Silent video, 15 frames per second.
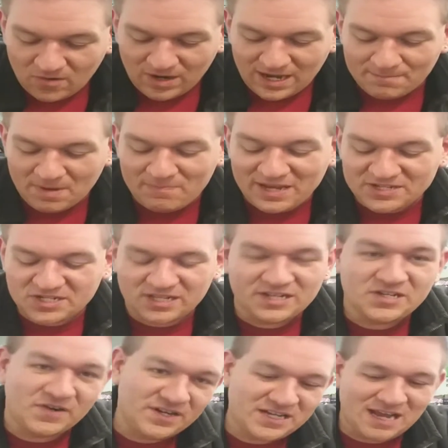But basically
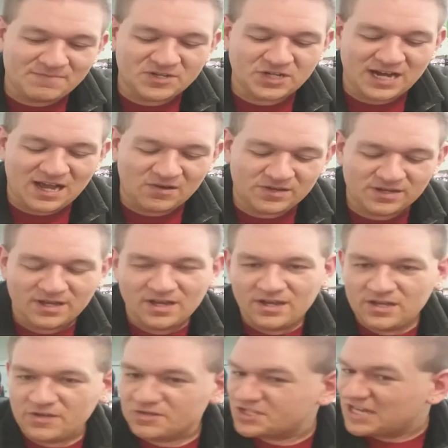during damage calc,
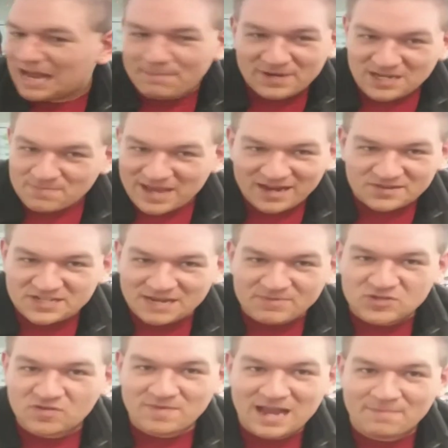you stop any battle
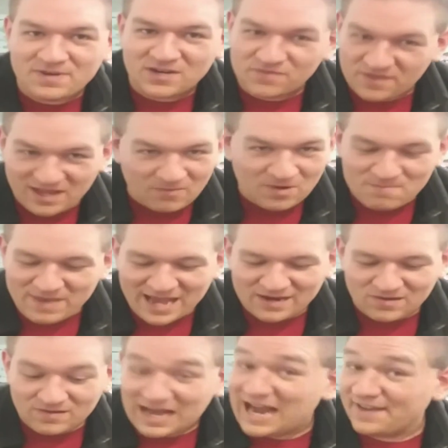damage from happening for that one
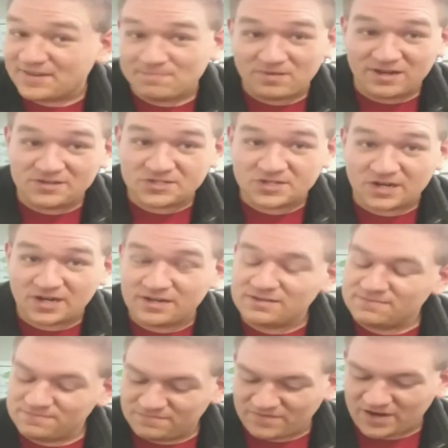battle. Either player's turn,
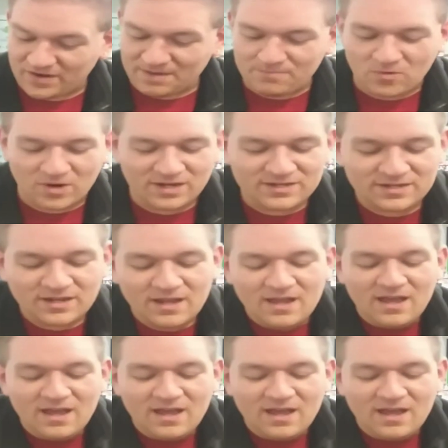very important.